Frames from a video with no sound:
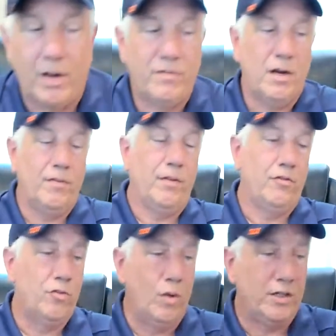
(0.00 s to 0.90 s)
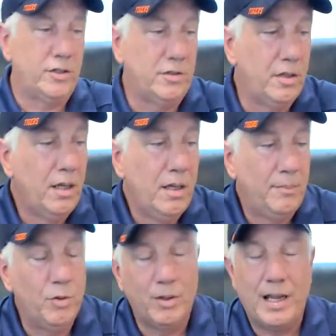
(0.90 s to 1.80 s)
I've covered those questions,
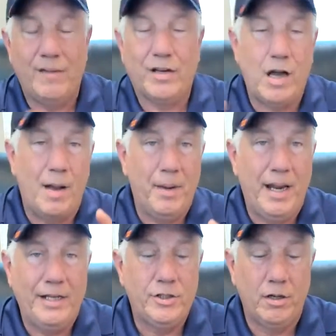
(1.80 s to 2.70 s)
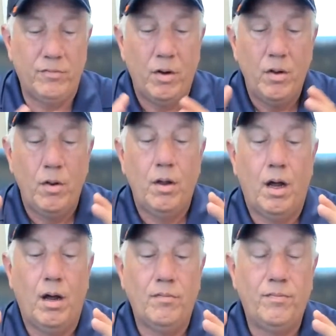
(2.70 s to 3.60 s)
doing kind of a combination
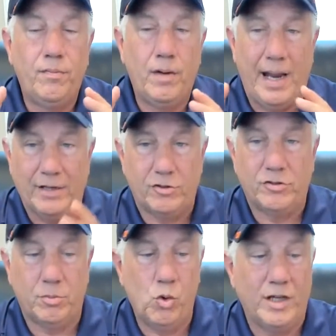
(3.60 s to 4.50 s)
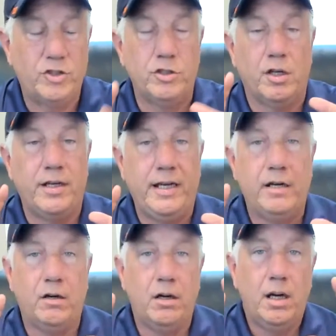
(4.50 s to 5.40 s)
of answering some questions on
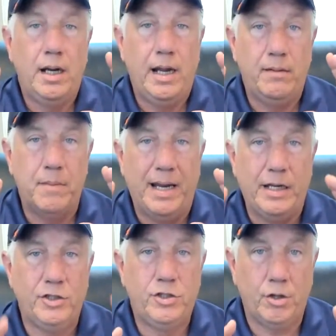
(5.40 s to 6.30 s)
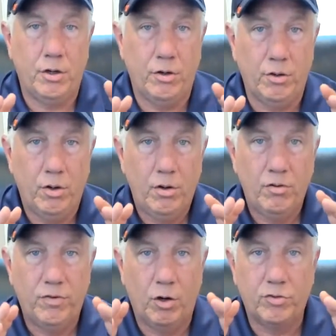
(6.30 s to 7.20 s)
here and making sure
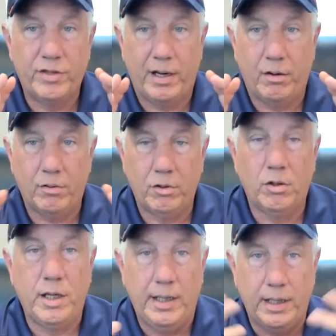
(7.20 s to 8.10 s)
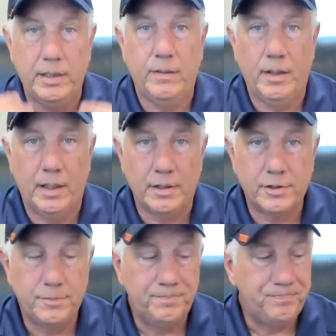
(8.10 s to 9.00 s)
folks that are looking into this